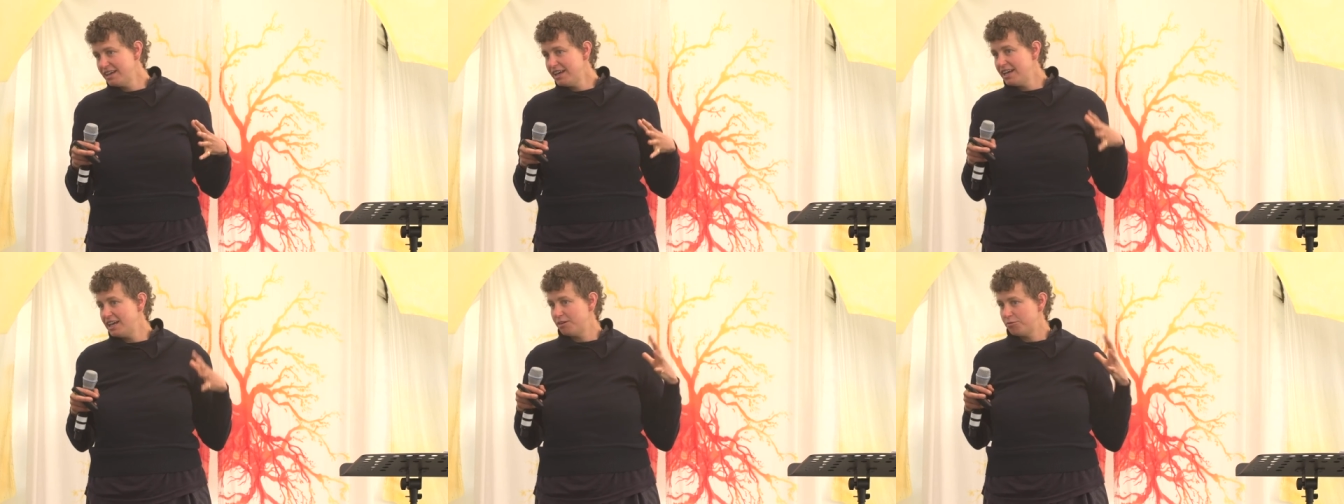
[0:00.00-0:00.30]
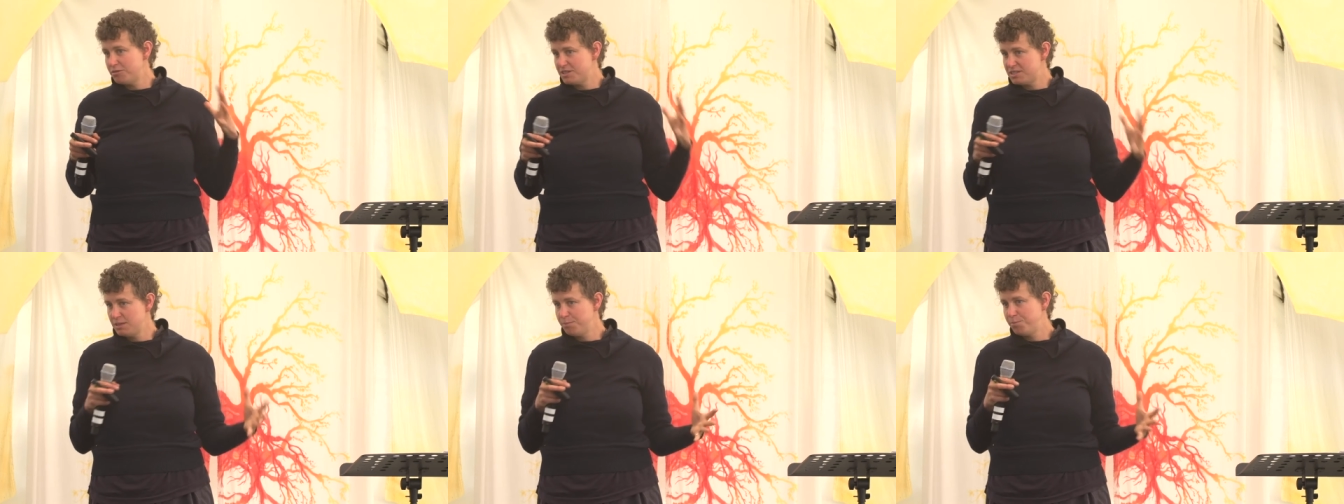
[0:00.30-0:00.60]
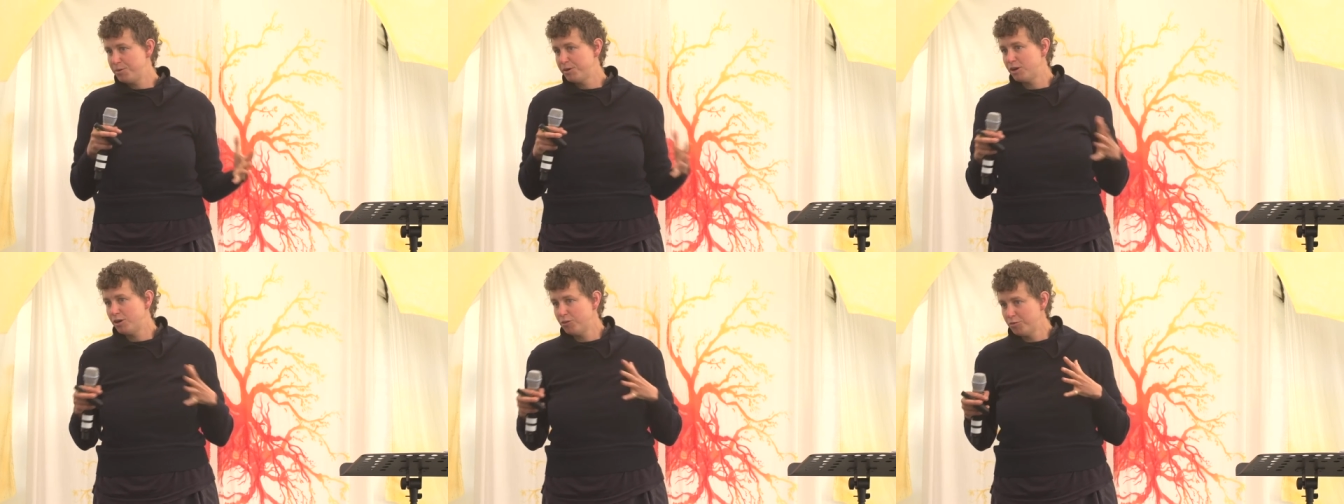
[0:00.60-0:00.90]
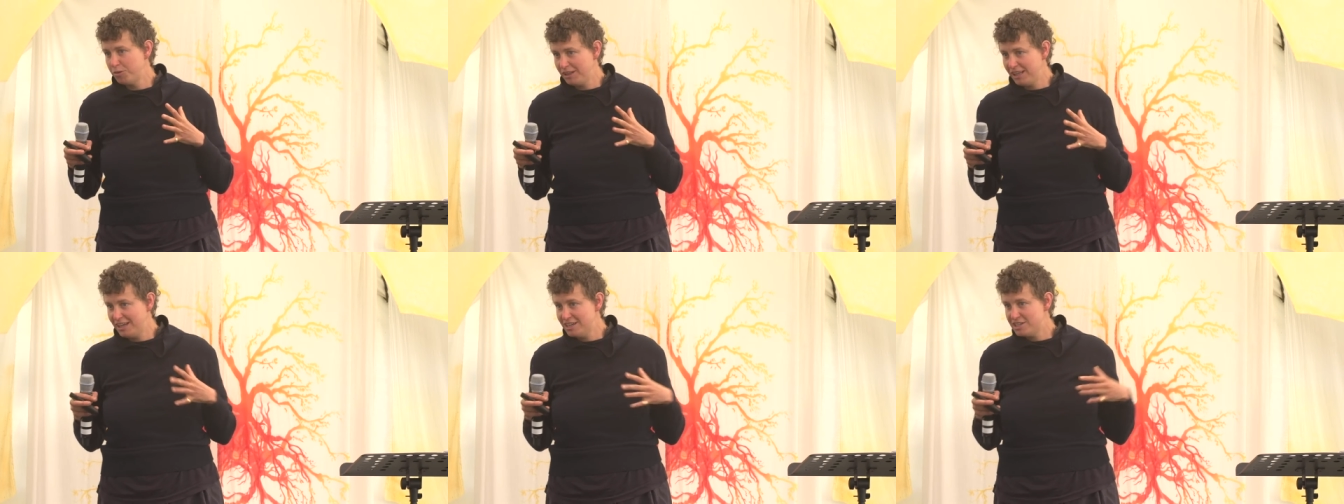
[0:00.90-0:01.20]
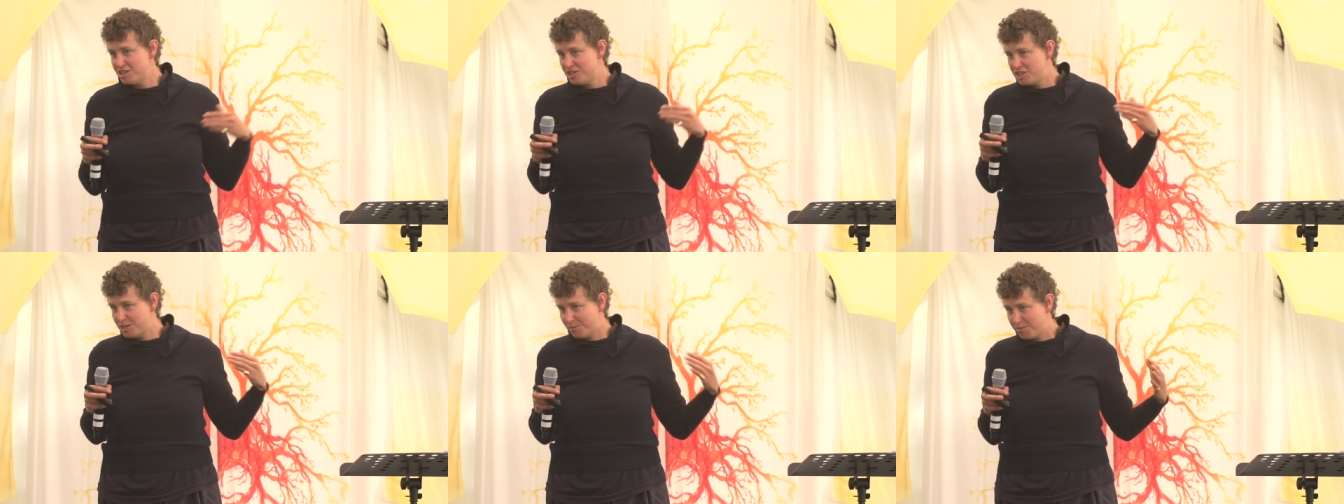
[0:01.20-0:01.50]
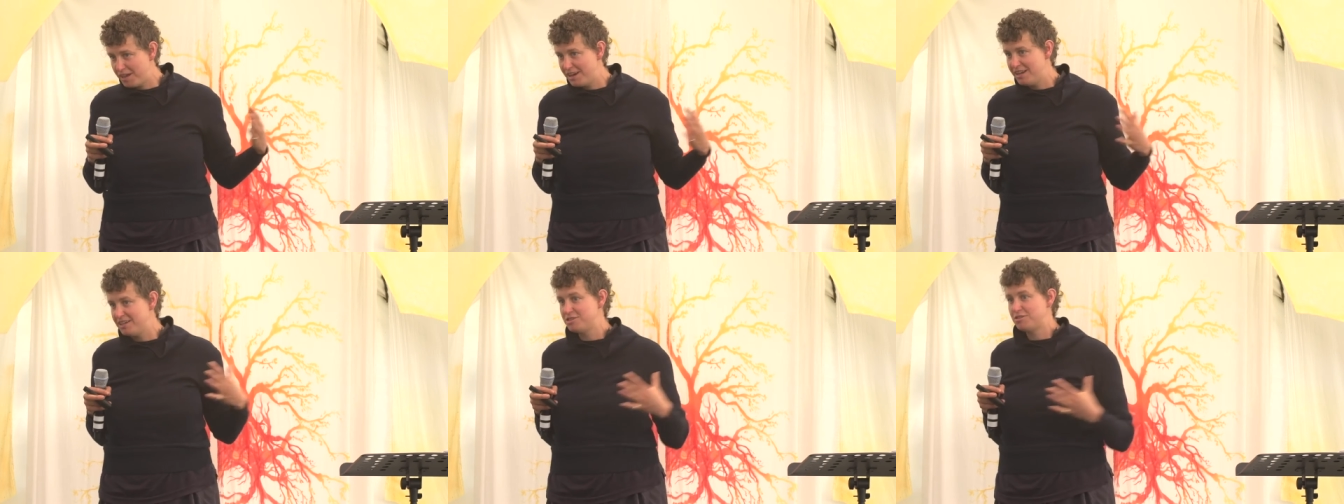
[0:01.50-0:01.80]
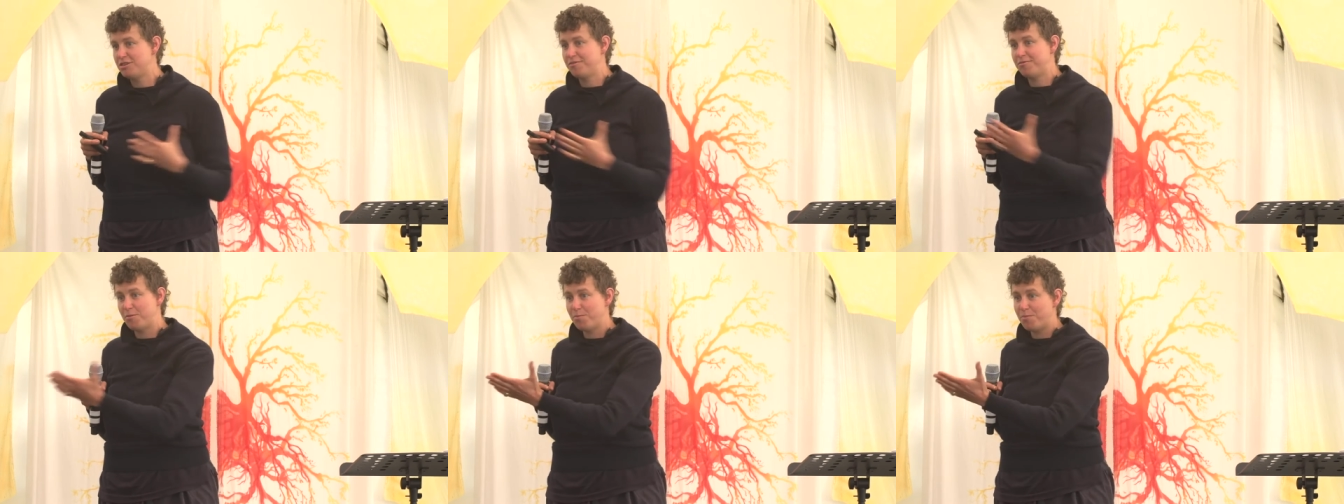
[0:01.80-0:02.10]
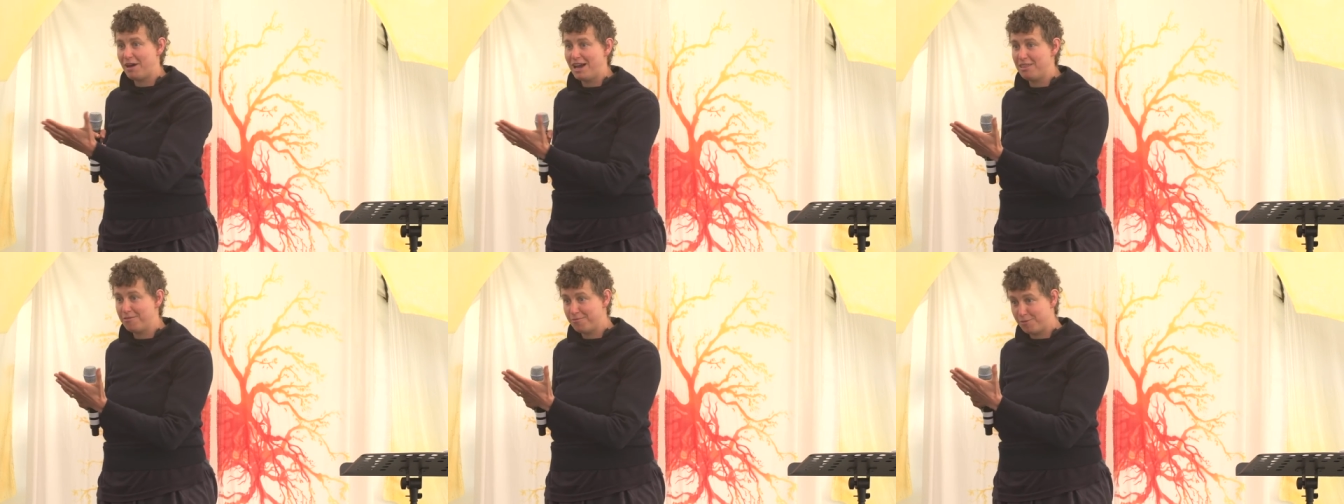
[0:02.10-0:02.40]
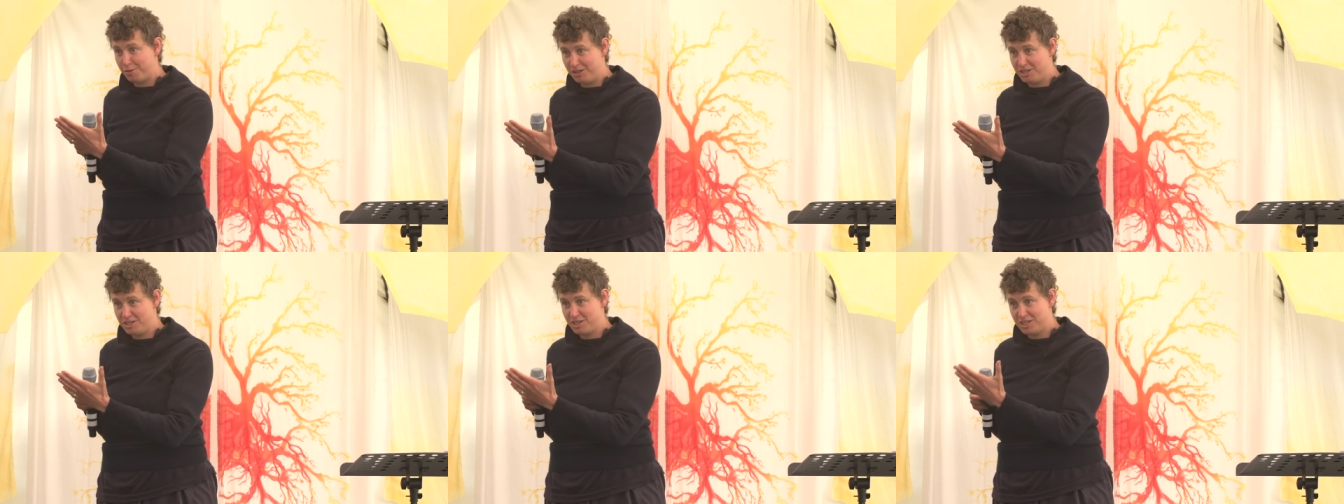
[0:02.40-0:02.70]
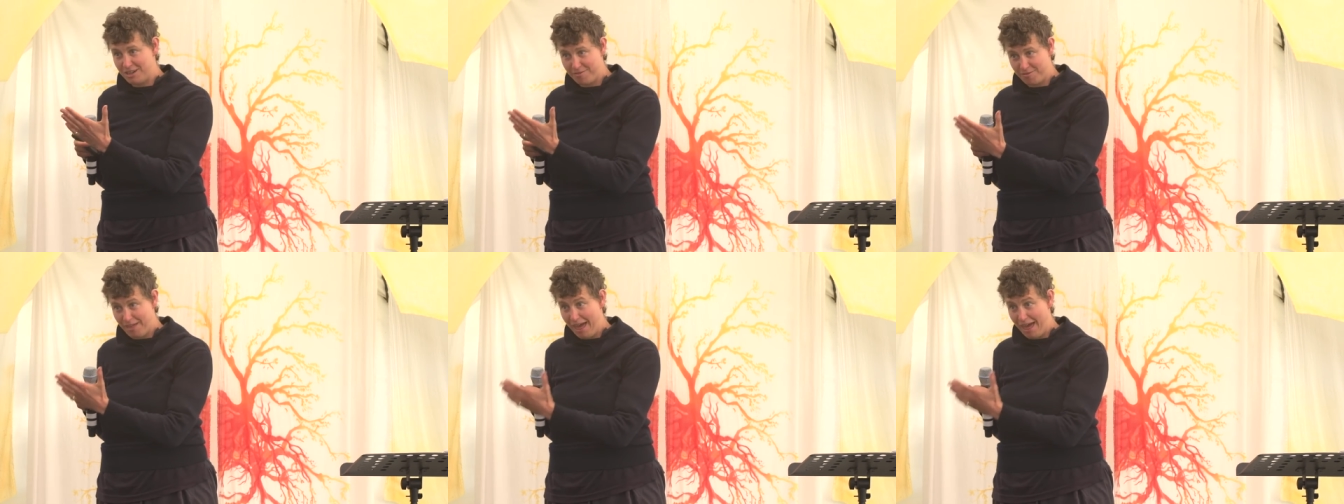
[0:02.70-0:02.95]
in a reciprocal relationship that is driven by the volition of